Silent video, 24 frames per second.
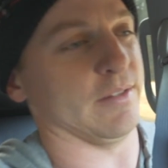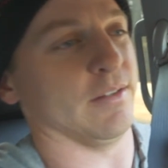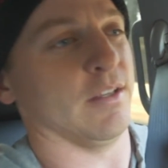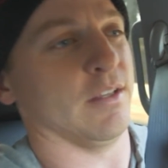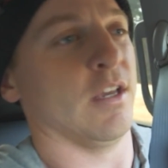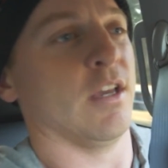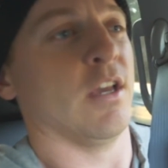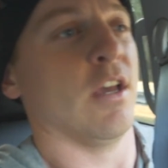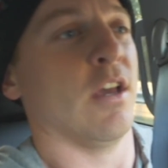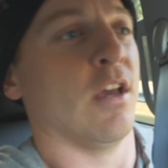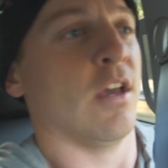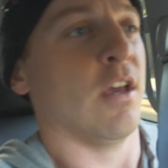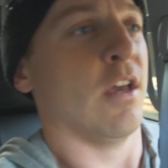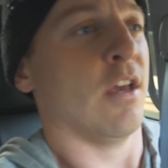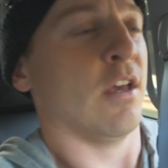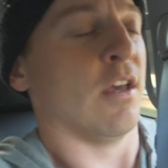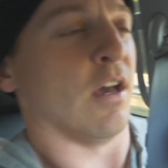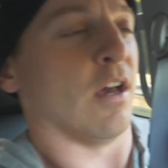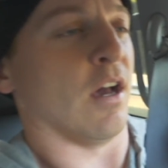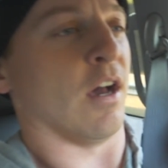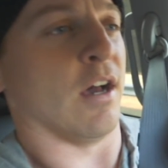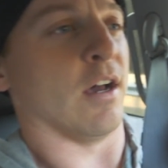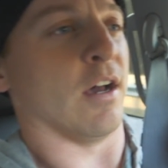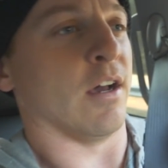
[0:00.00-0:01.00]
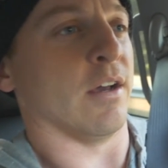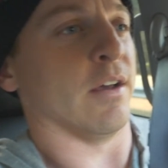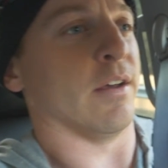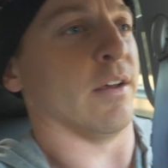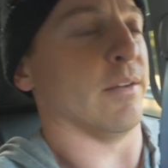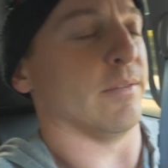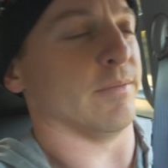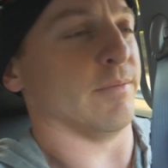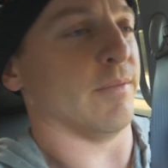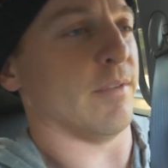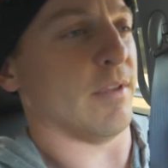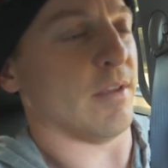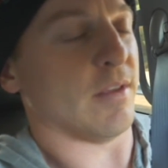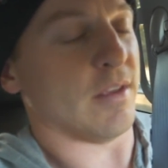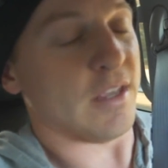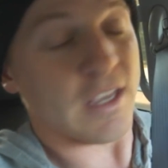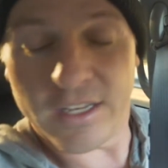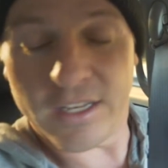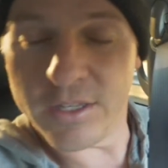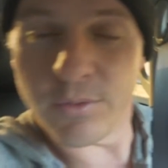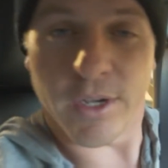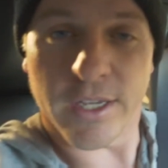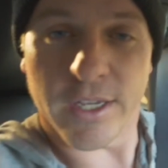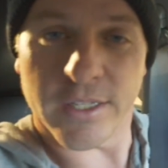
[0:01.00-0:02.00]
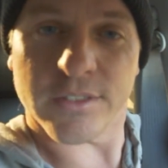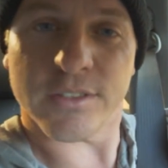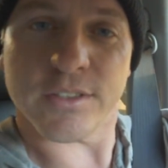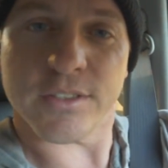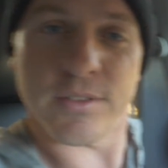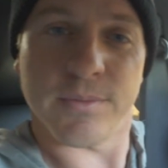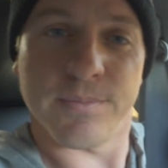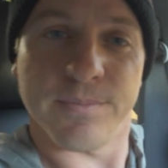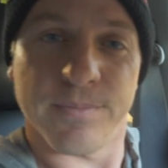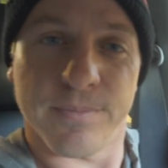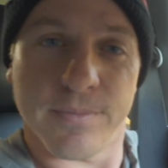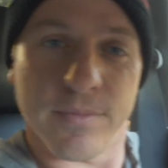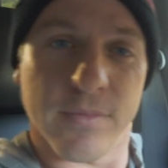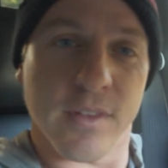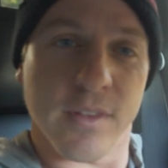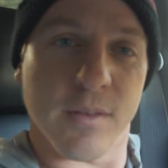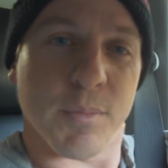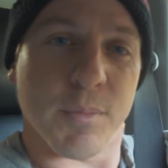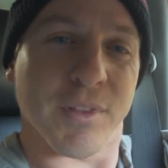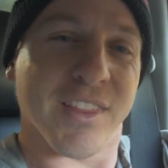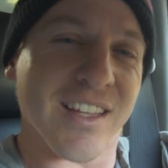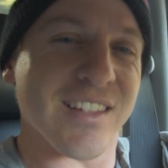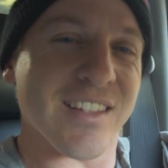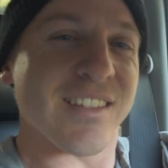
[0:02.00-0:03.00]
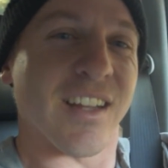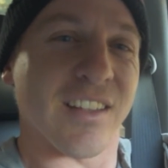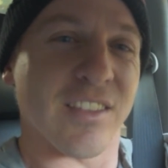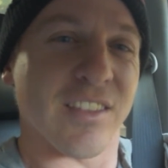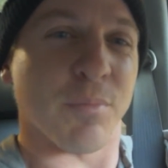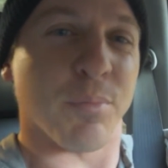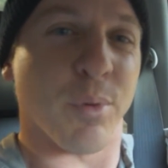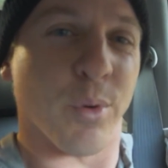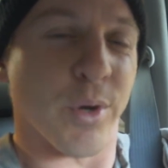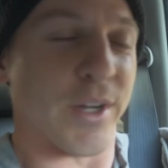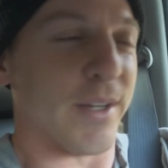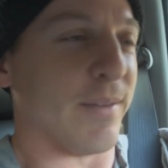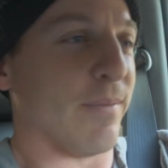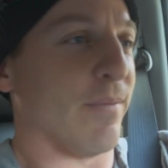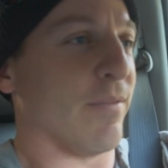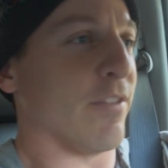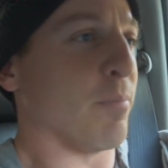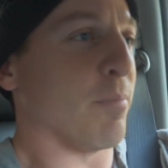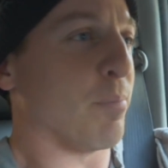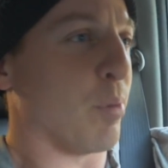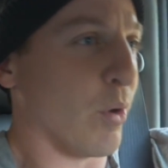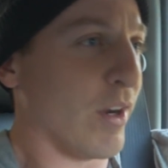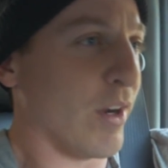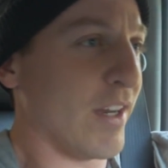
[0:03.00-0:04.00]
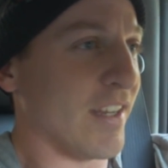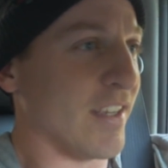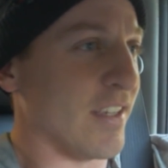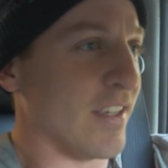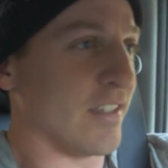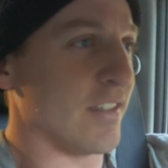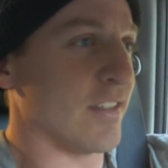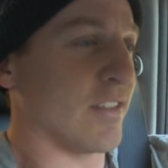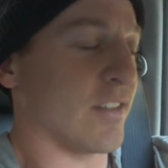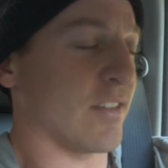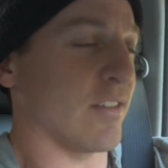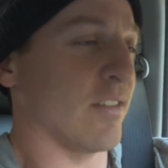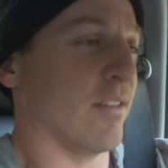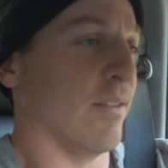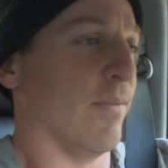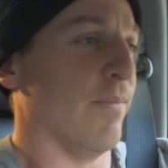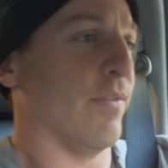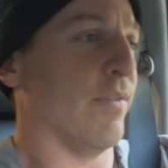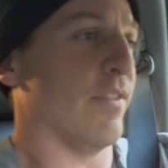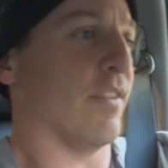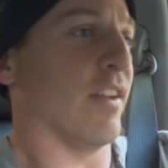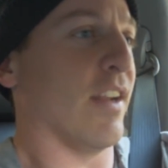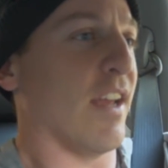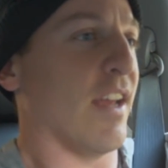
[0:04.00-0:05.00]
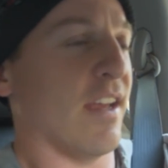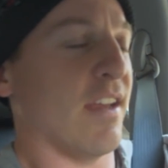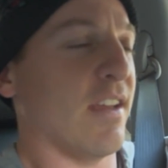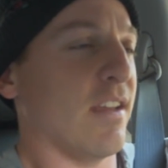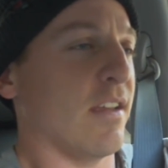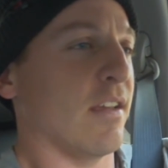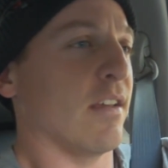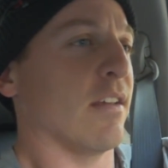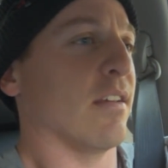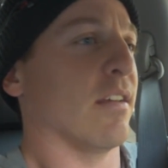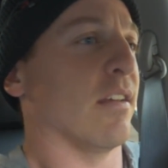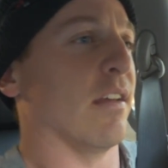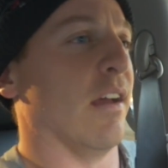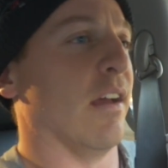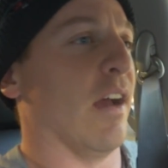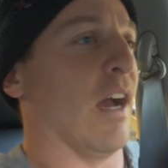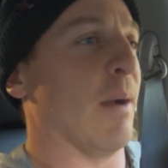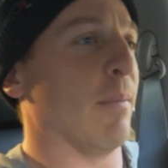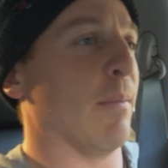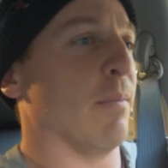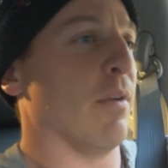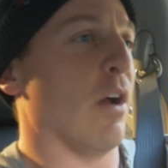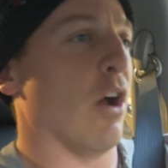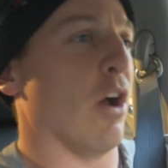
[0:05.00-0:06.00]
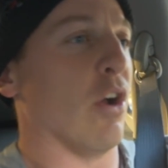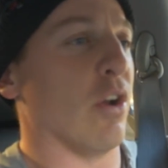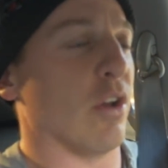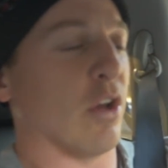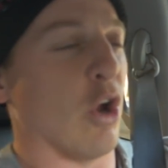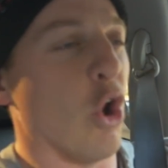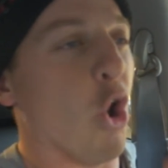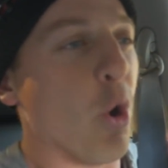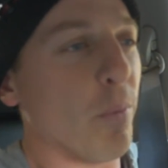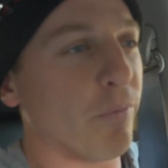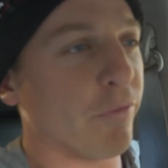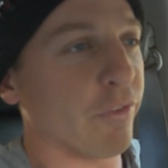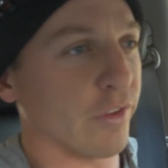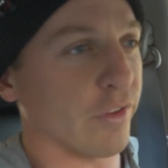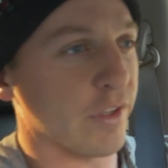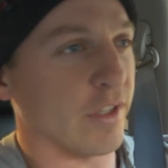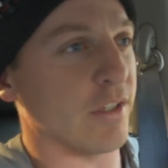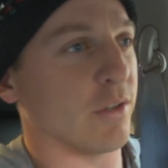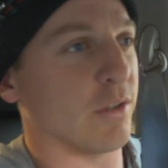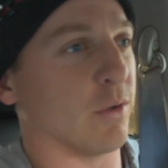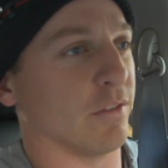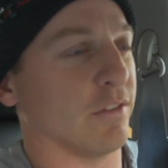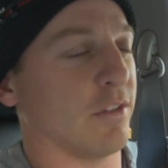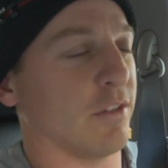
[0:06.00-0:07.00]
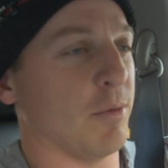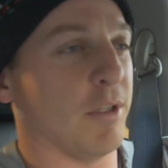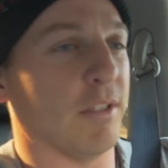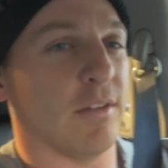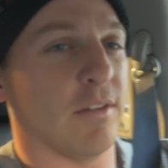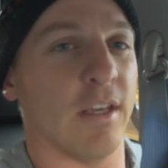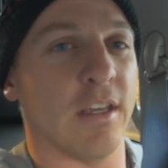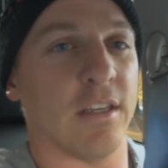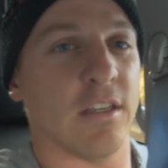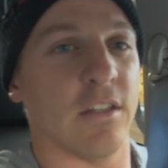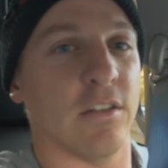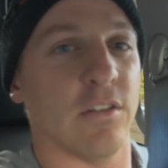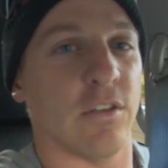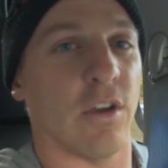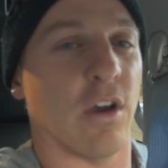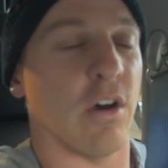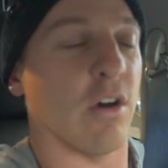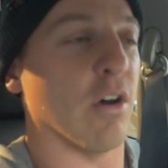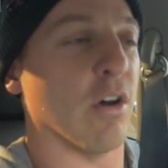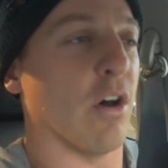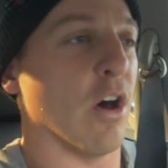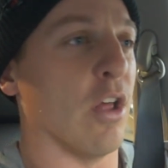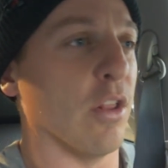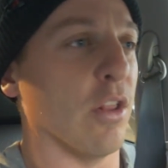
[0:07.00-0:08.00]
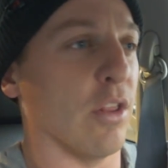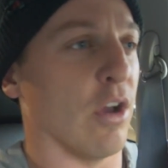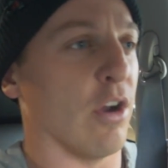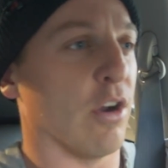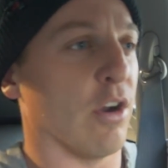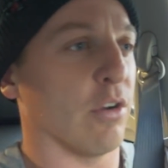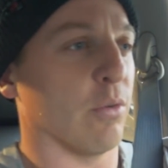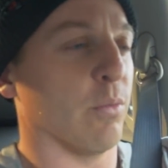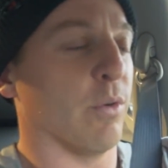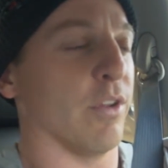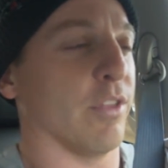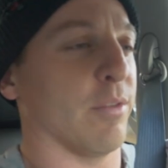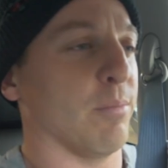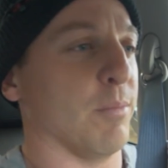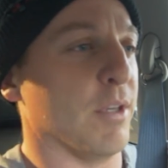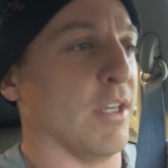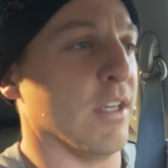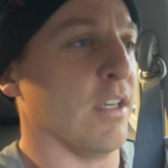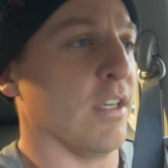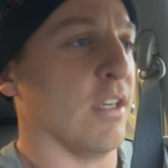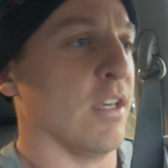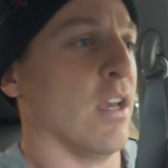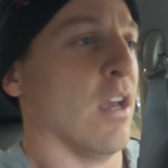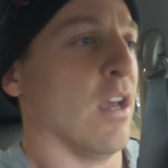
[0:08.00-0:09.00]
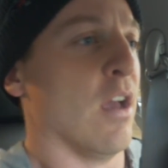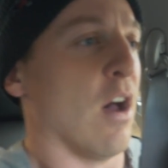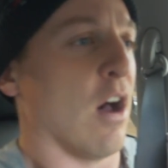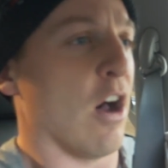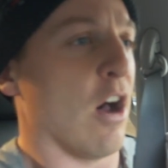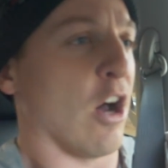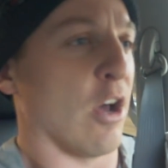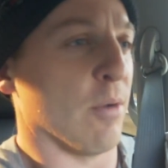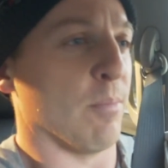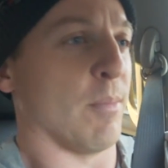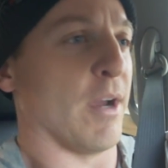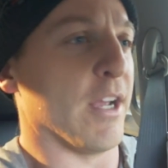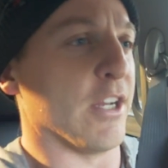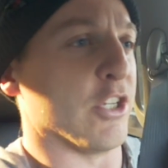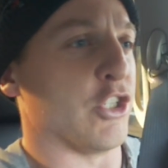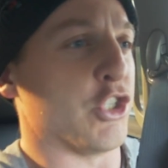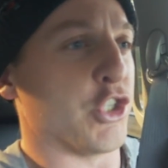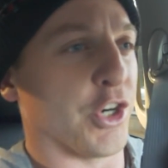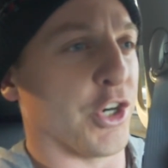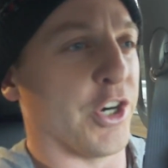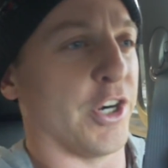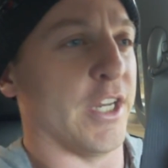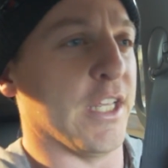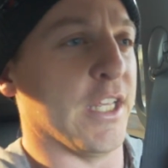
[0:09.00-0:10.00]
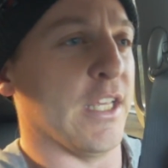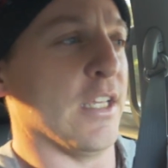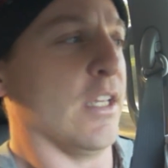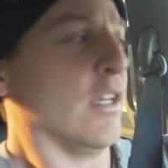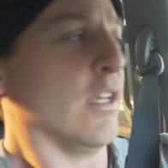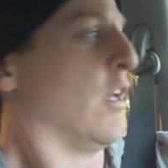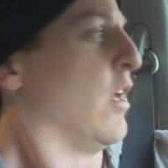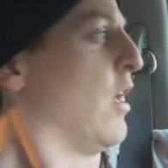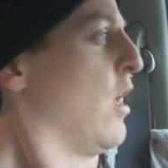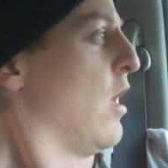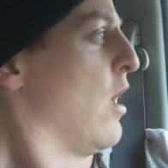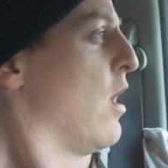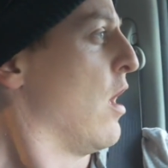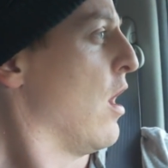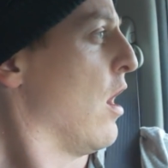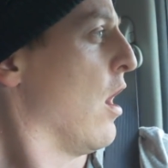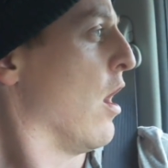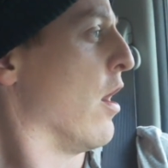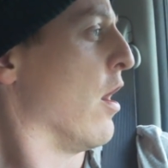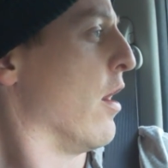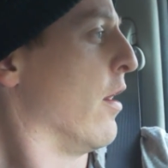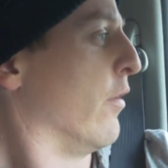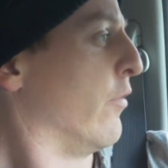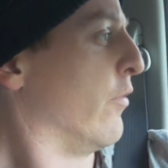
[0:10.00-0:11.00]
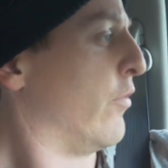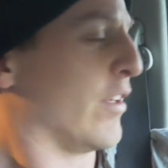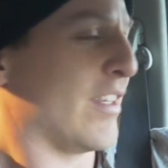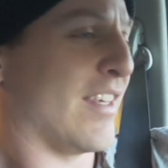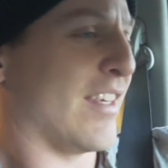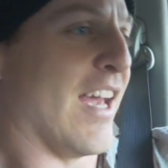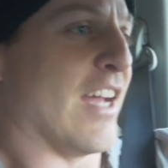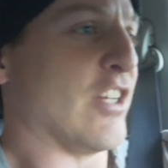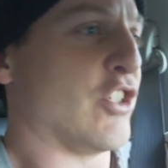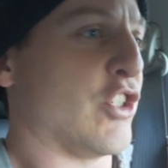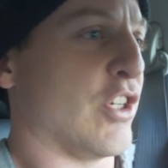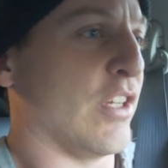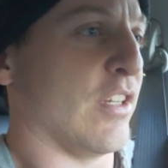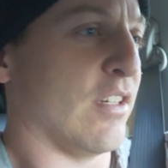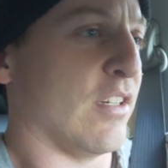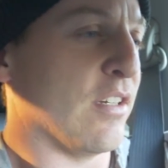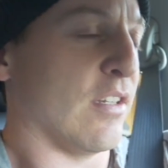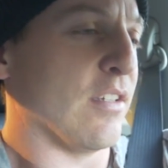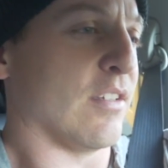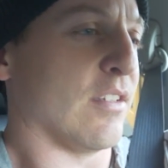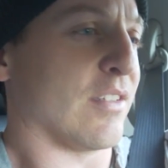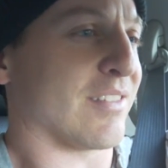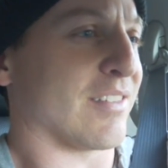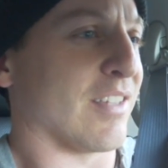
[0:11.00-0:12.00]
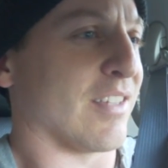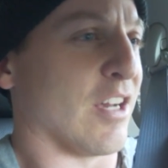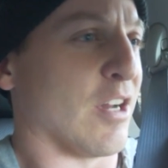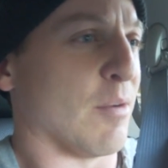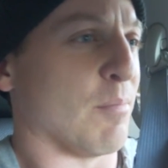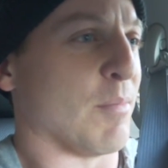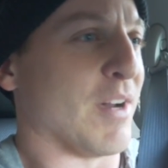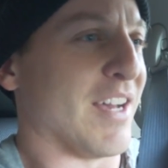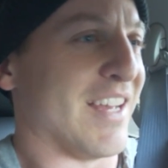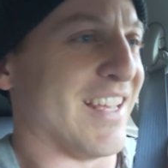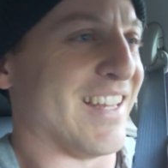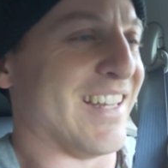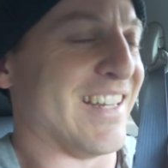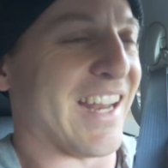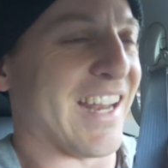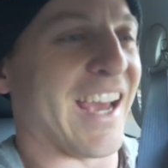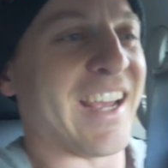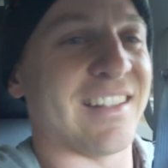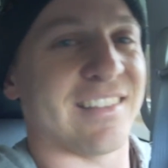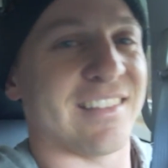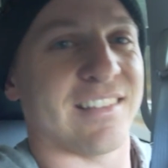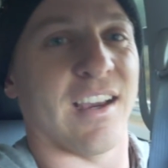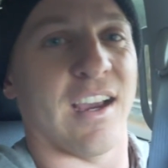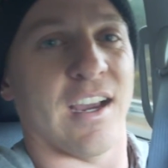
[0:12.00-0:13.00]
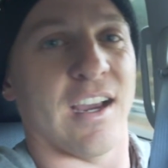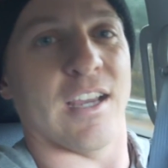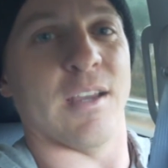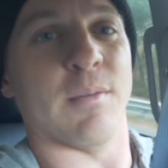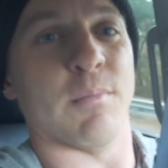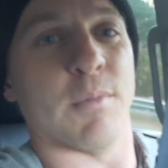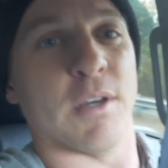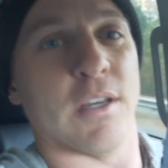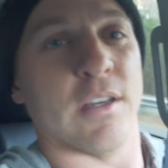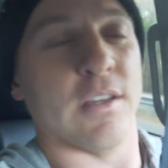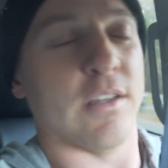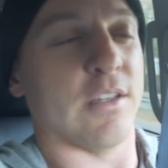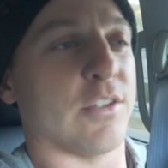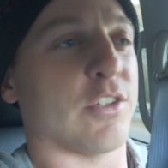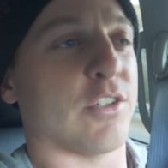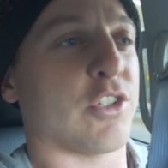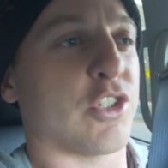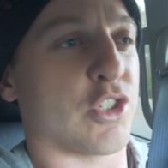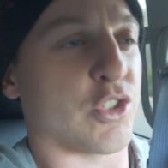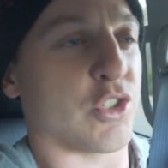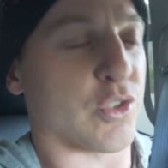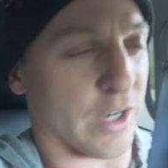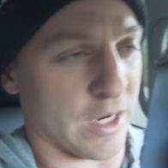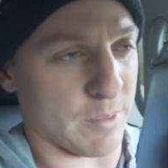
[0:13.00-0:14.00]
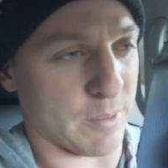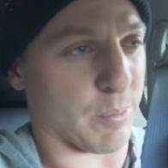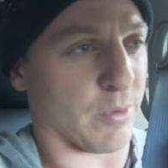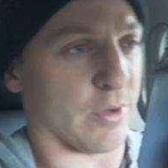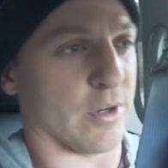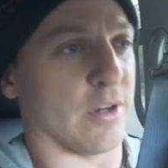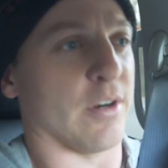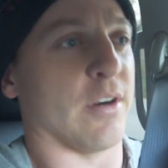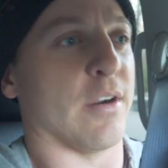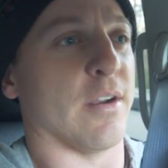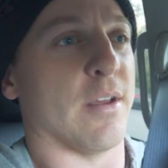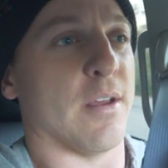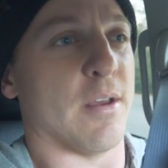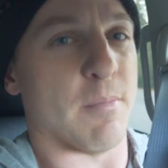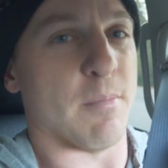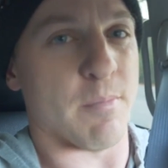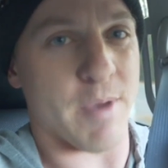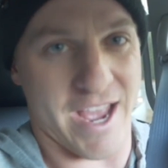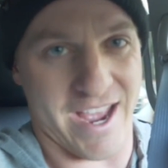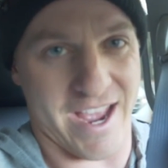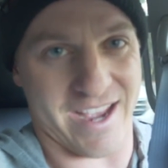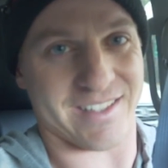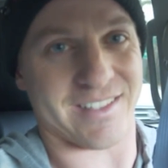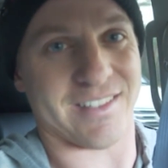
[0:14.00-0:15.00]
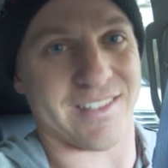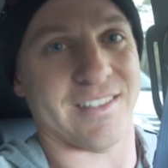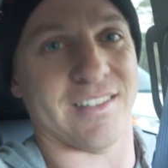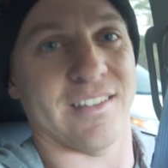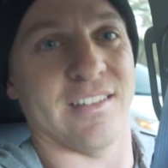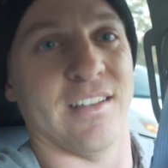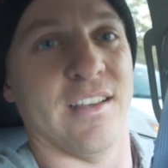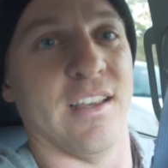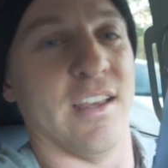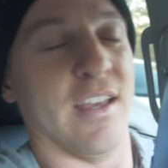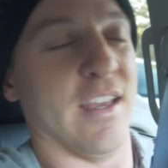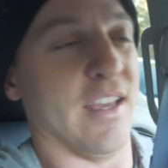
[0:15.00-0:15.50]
Uh, anyways, but that's not the point. The point is today I'm hopefully going to be taking y'all along with me on my journey of catching some nighttime striper bass.